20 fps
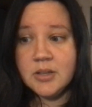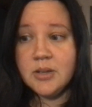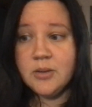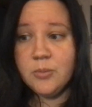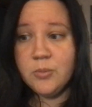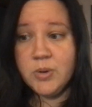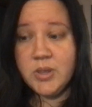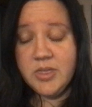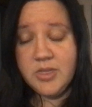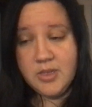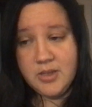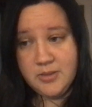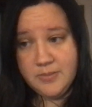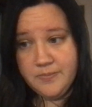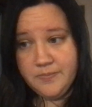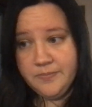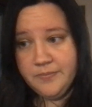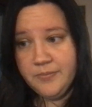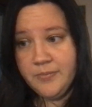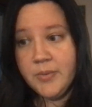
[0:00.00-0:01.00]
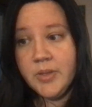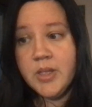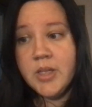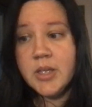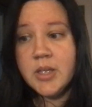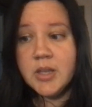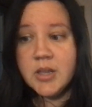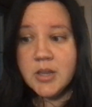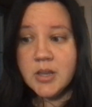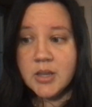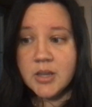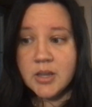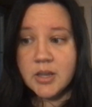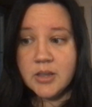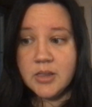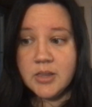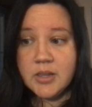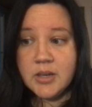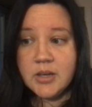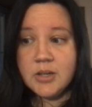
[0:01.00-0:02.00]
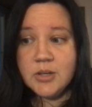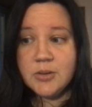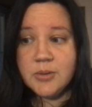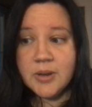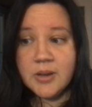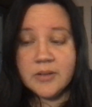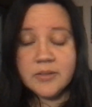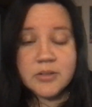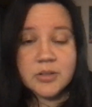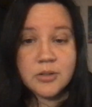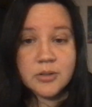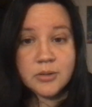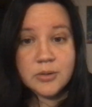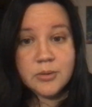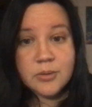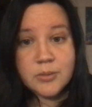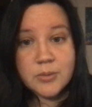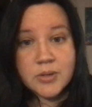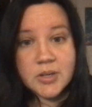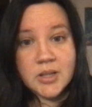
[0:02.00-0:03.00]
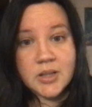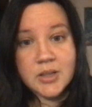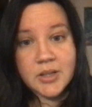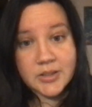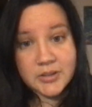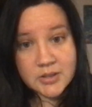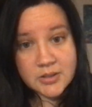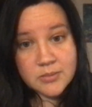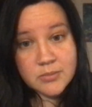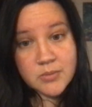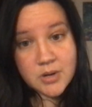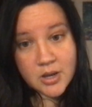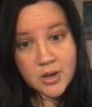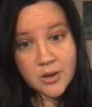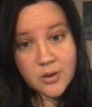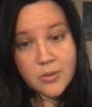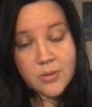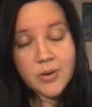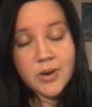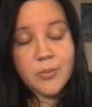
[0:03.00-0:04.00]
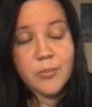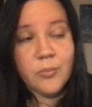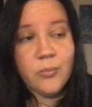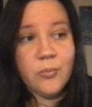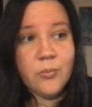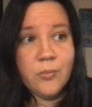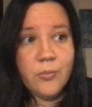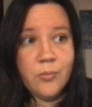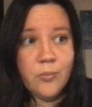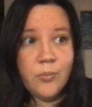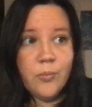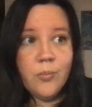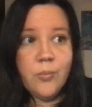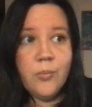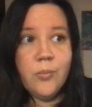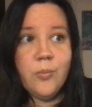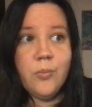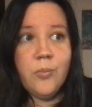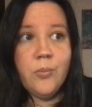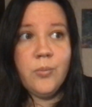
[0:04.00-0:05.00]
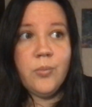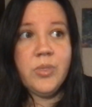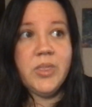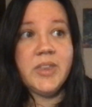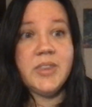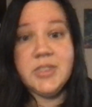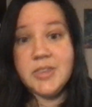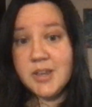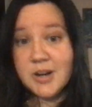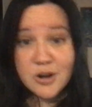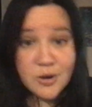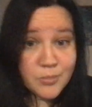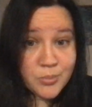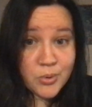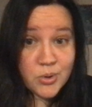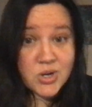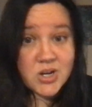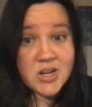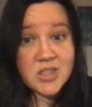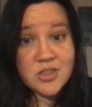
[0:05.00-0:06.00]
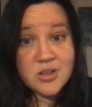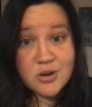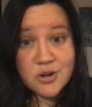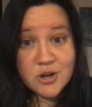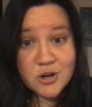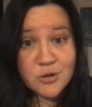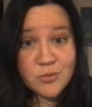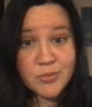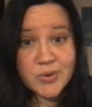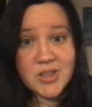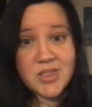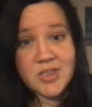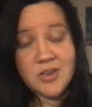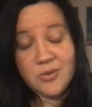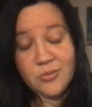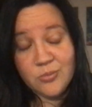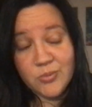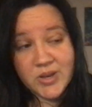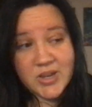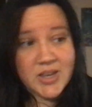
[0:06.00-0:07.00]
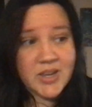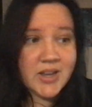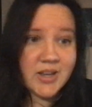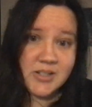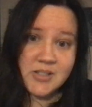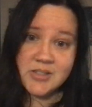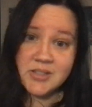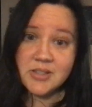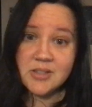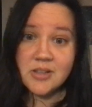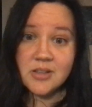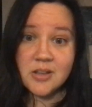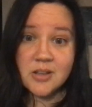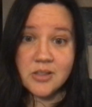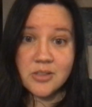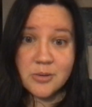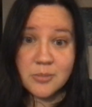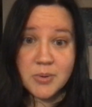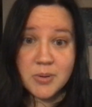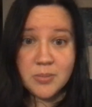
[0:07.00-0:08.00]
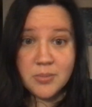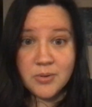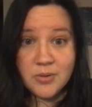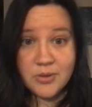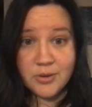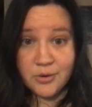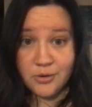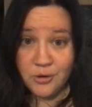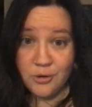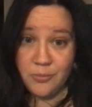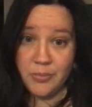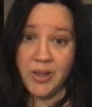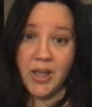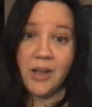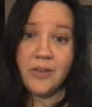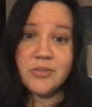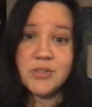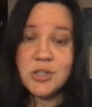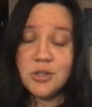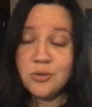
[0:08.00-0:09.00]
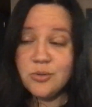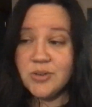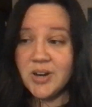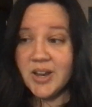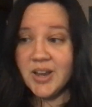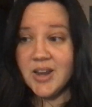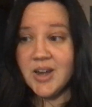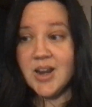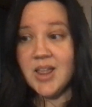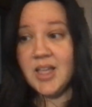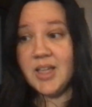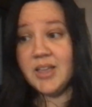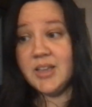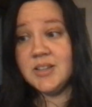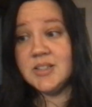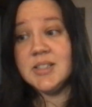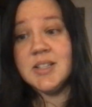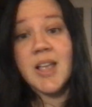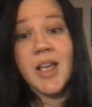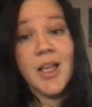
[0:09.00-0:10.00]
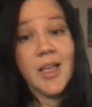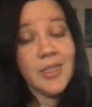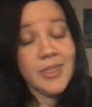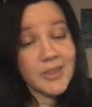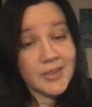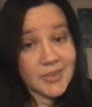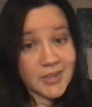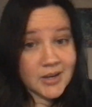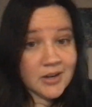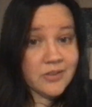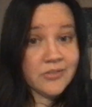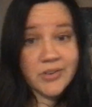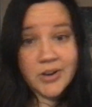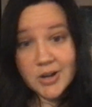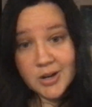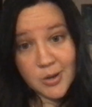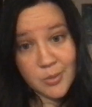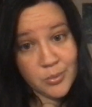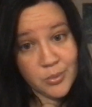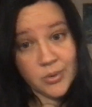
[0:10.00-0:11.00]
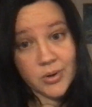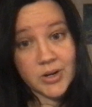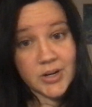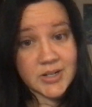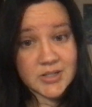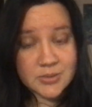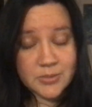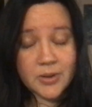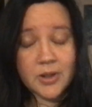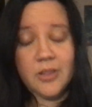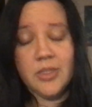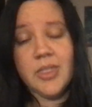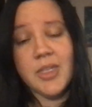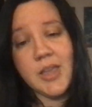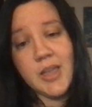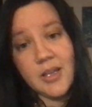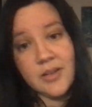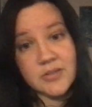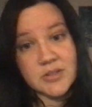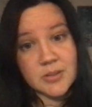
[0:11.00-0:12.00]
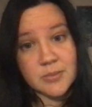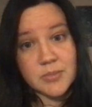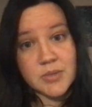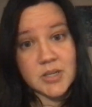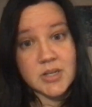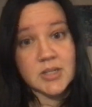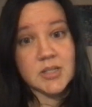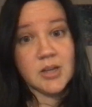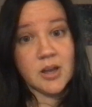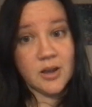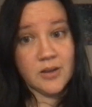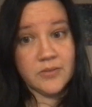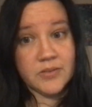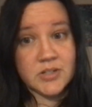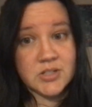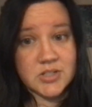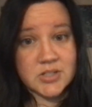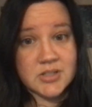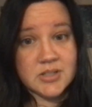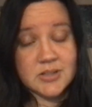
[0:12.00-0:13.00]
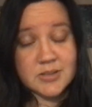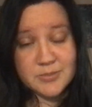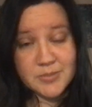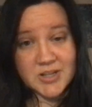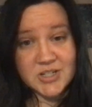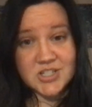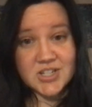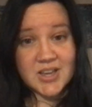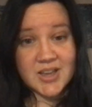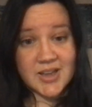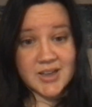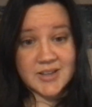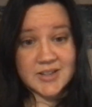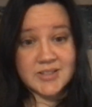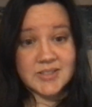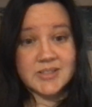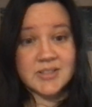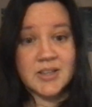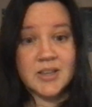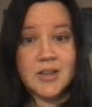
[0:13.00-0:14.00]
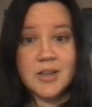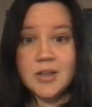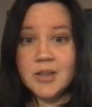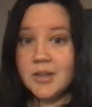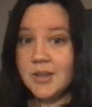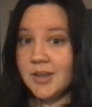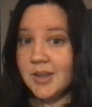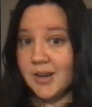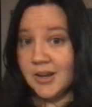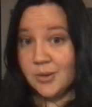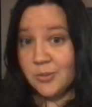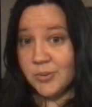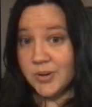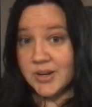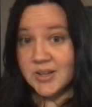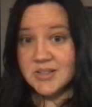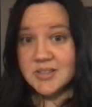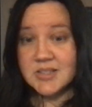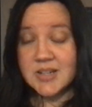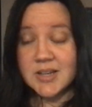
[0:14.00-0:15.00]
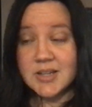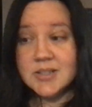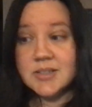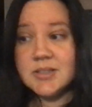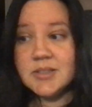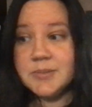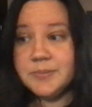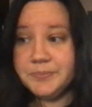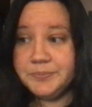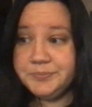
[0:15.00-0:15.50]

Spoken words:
with them. And then you have to let them know that they're important in the group, and then we as the other people in the group have to recognize that they are very important as well. They have something to offer just as much as anyone else does.